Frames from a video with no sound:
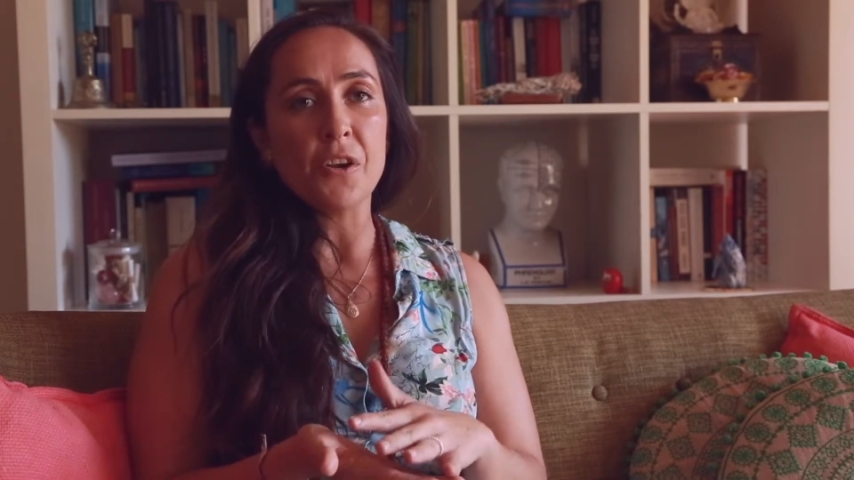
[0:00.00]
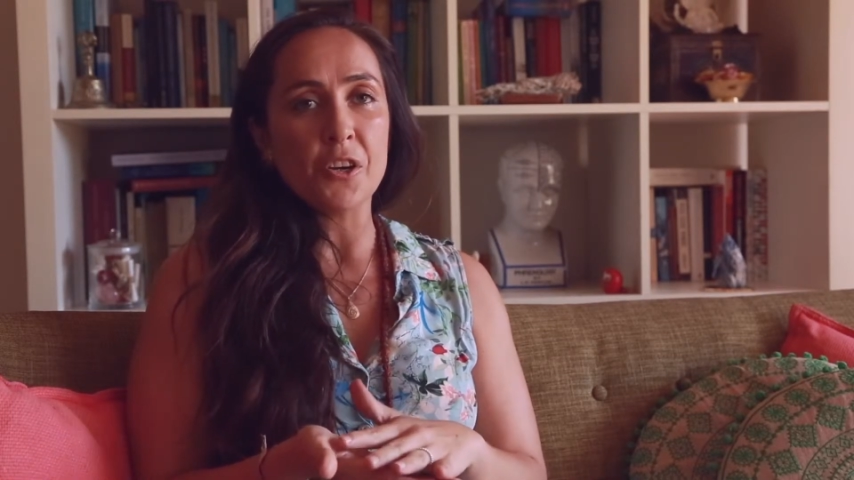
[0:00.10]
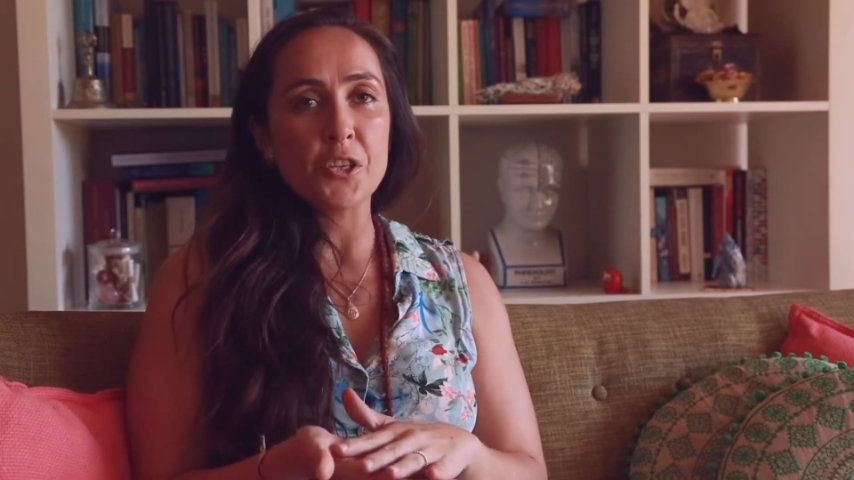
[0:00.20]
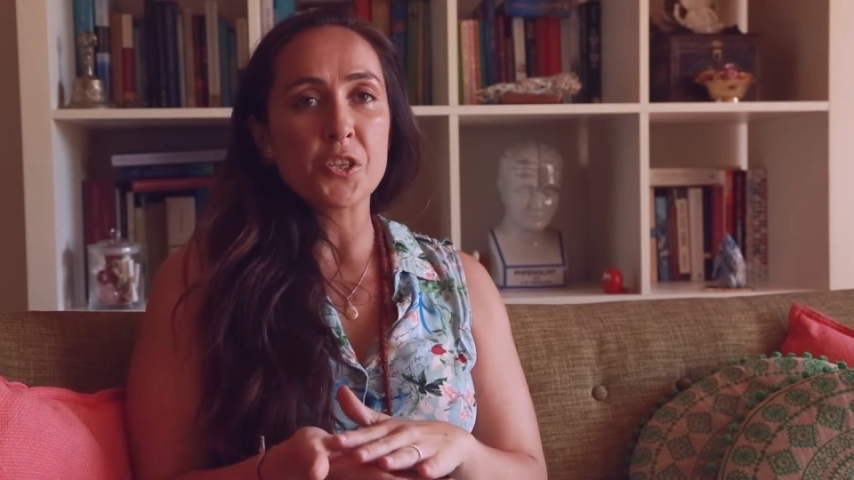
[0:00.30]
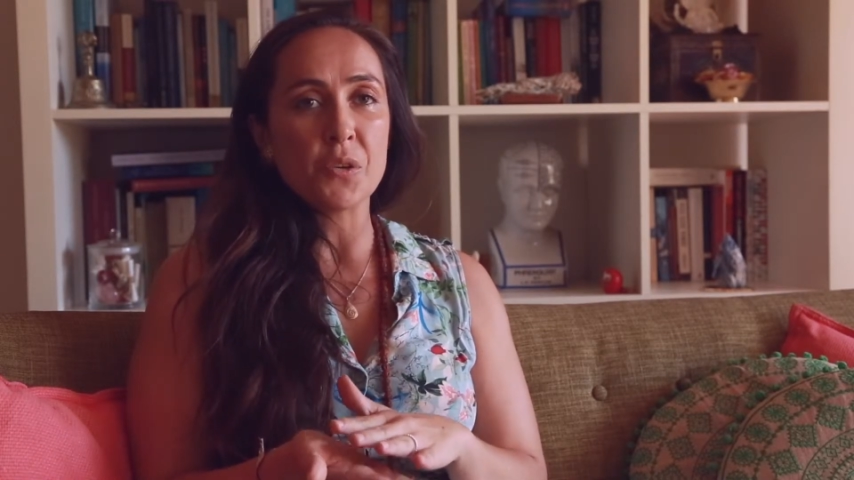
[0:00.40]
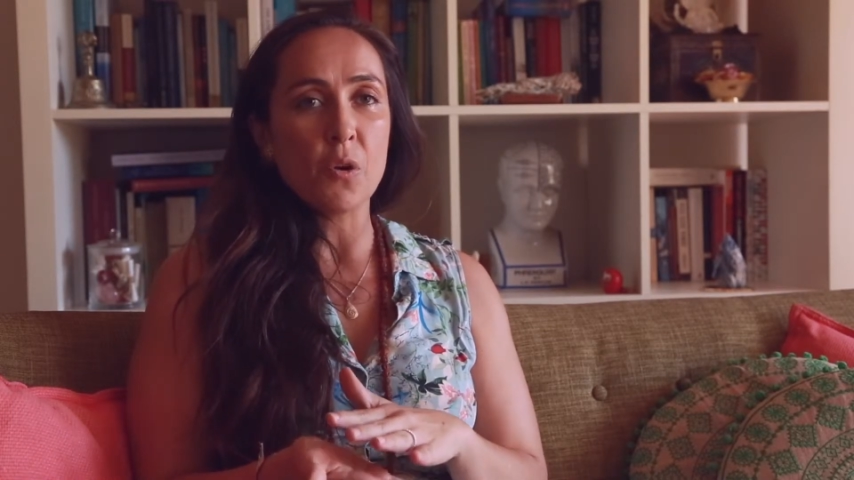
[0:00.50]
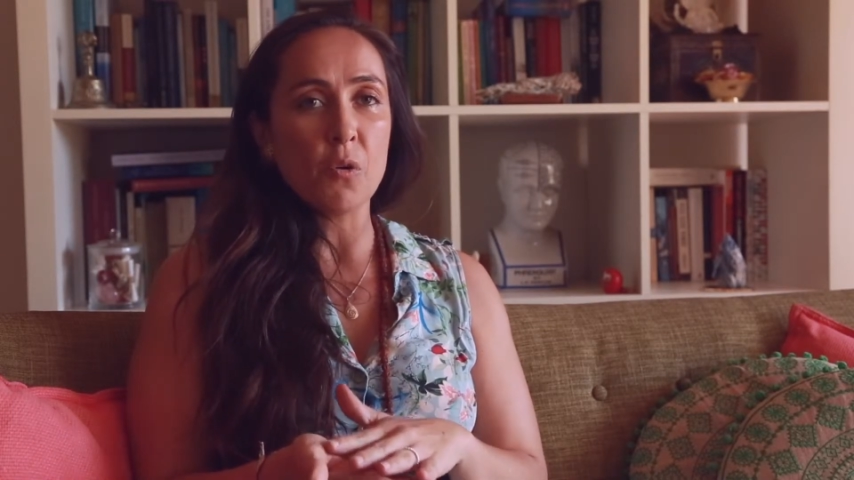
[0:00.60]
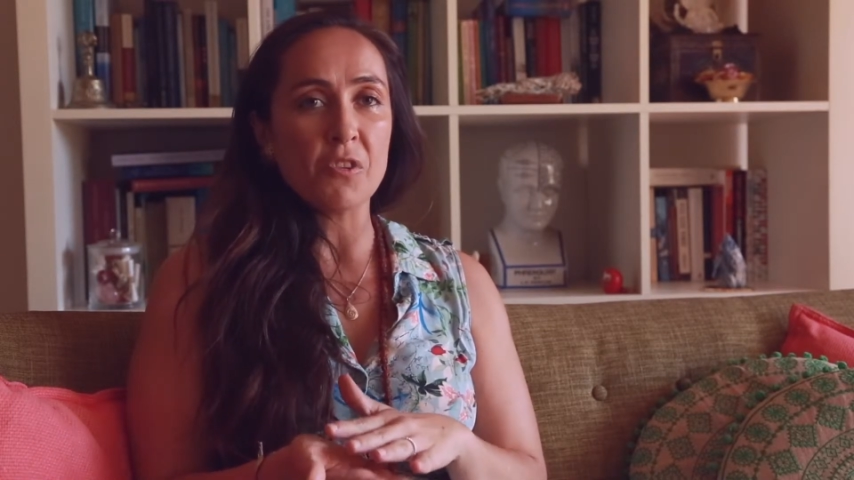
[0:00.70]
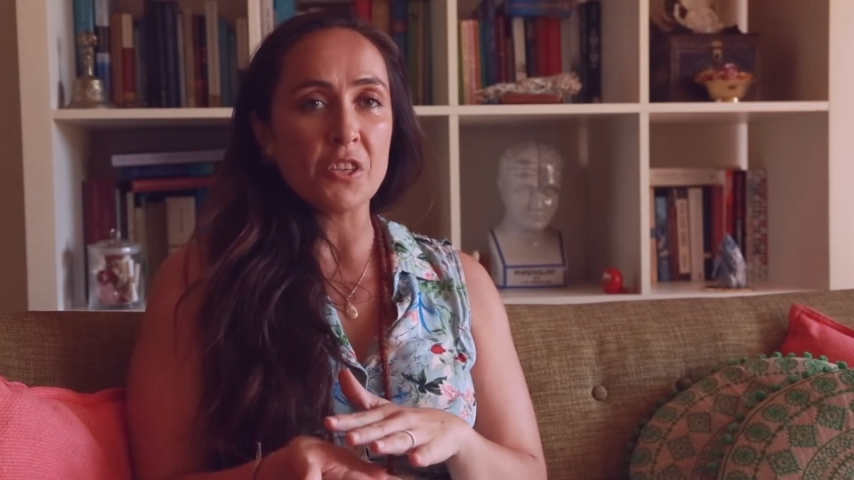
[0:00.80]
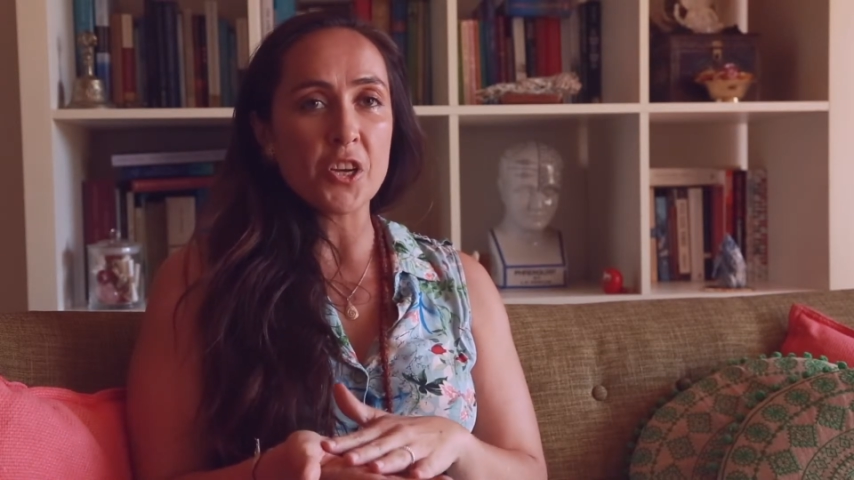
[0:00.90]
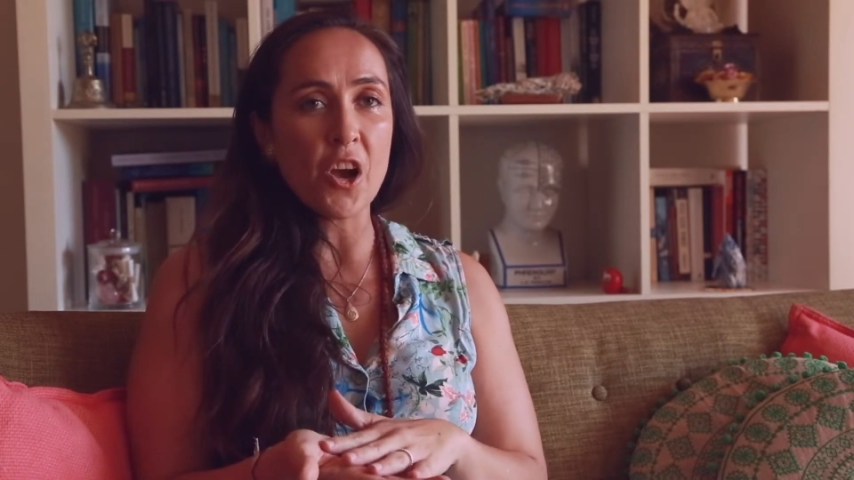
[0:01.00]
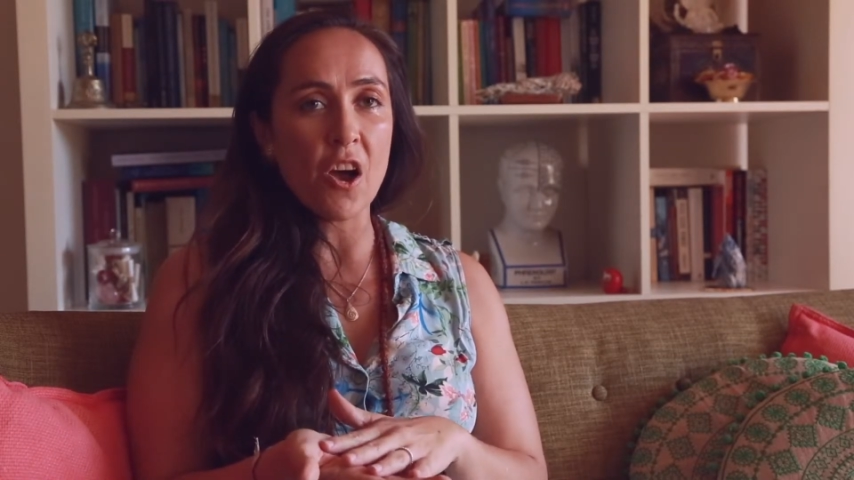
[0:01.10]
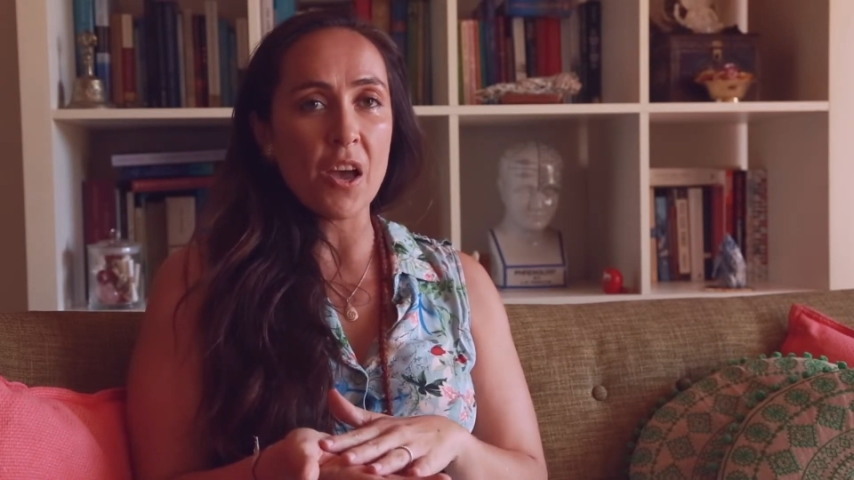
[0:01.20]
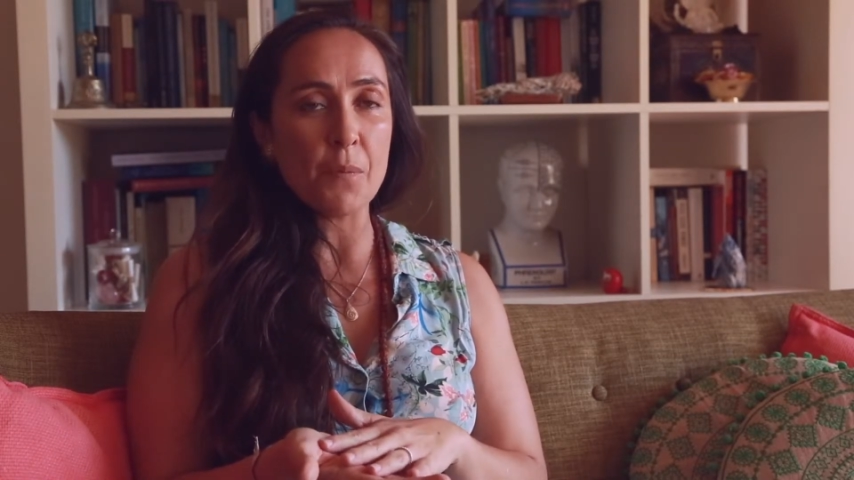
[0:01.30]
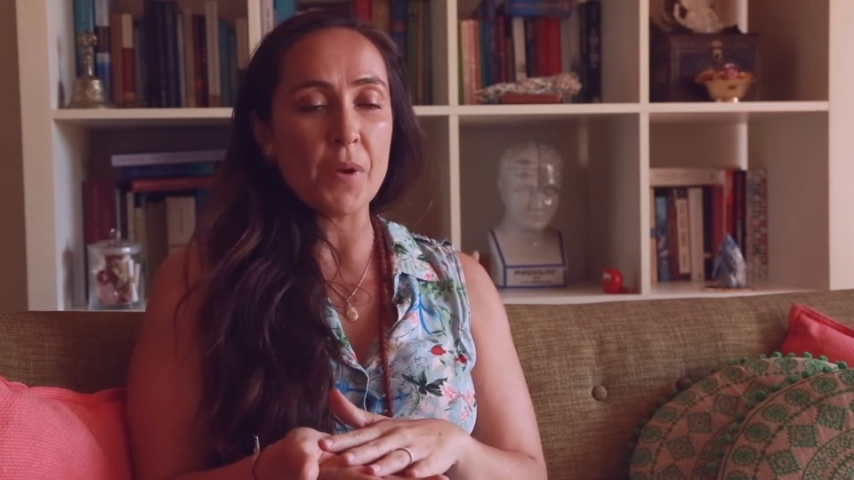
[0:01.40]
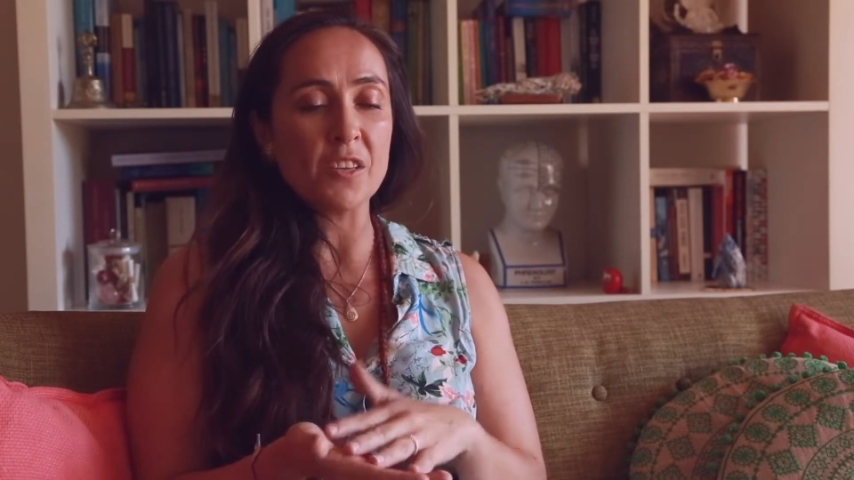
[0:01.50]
and nurture over time.